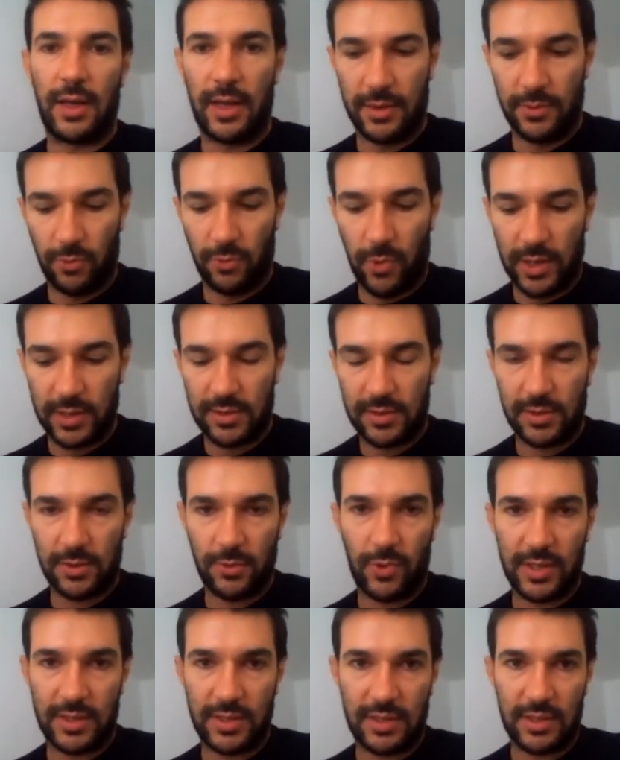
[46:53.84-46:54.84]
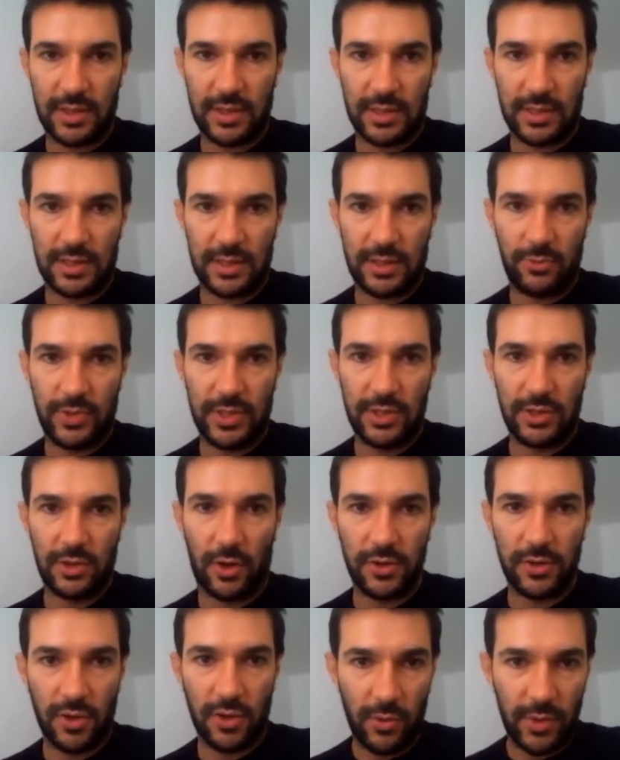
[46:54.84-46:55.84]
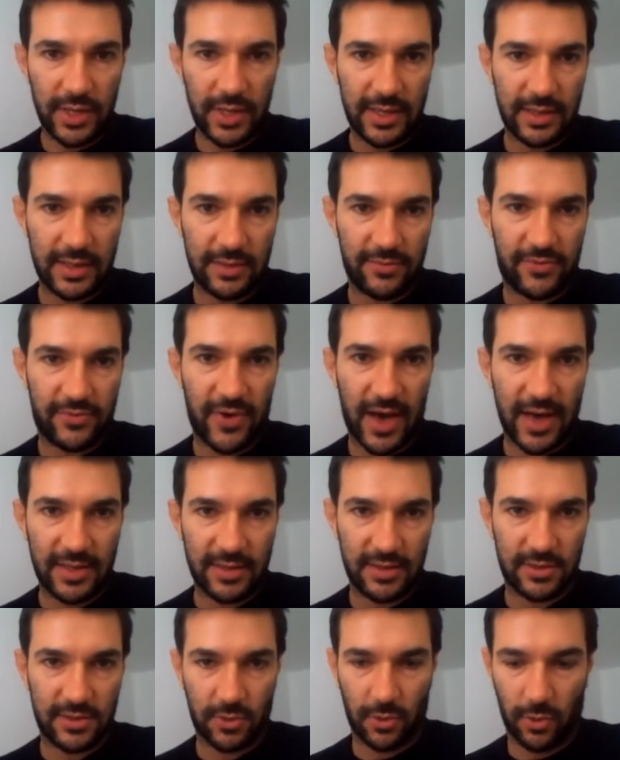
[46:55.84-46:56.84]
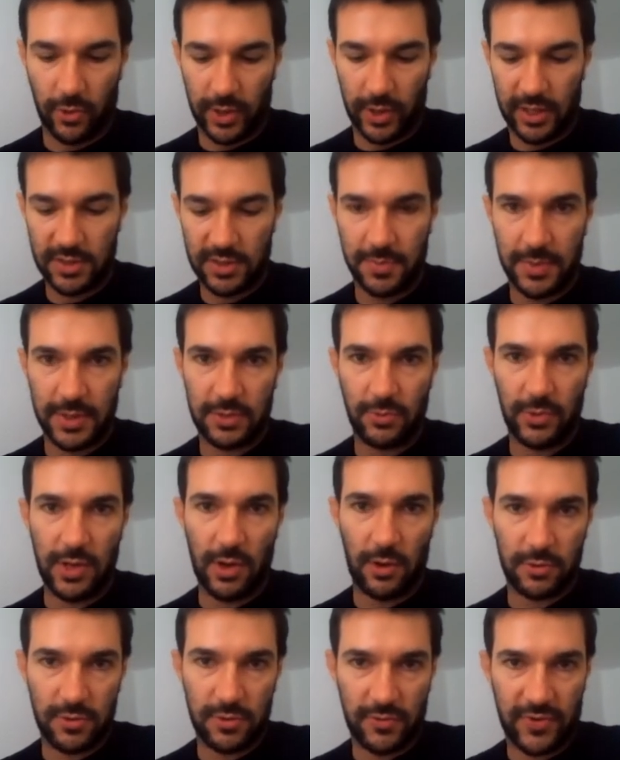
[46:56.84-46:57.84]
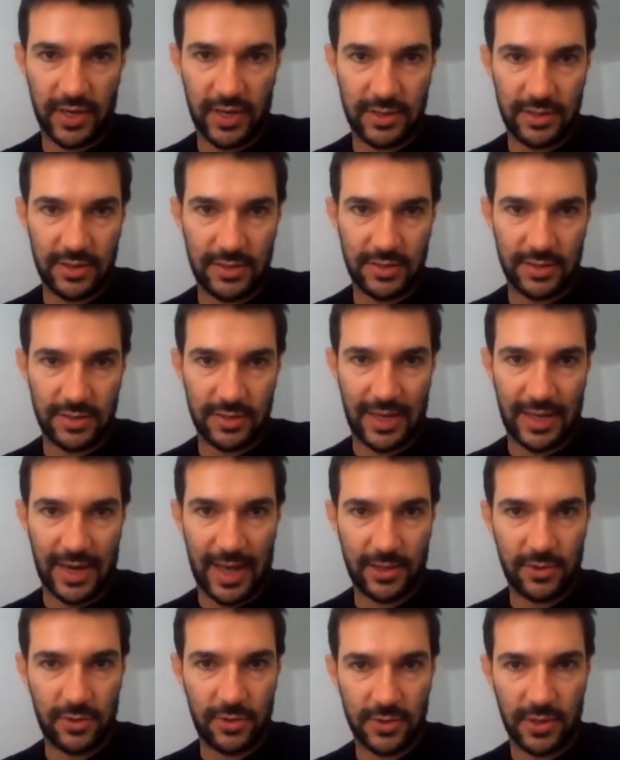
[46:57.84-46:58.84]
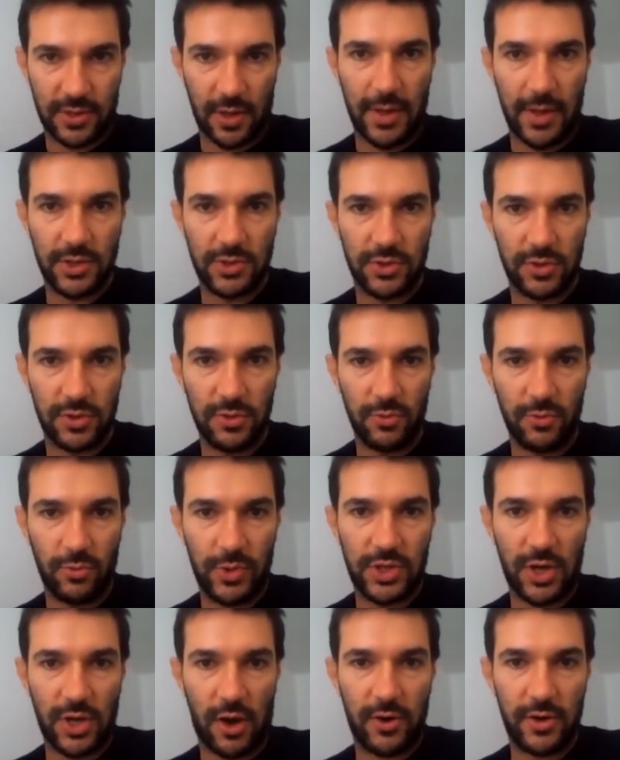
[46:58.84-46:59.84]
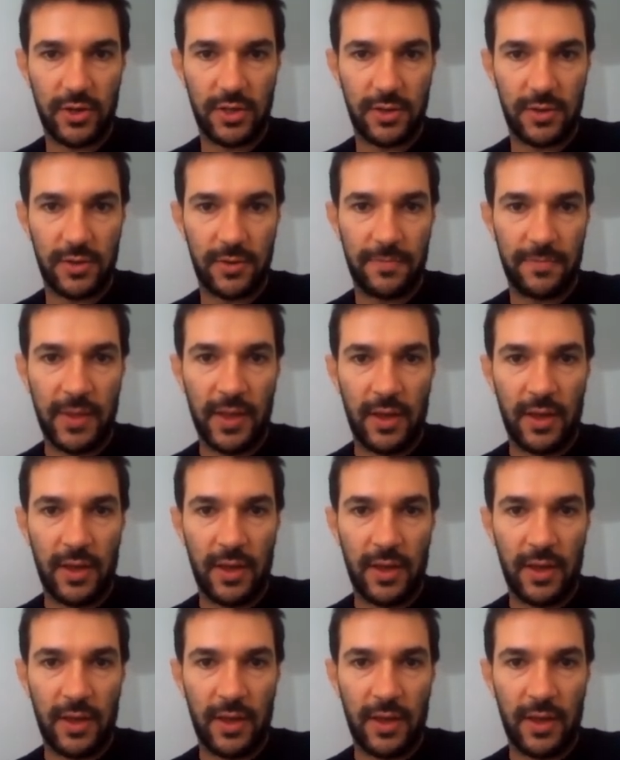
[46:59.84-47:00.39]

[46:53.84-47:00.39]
and what we not only find these coordinates, but we also find these selectors I mentioned, which are the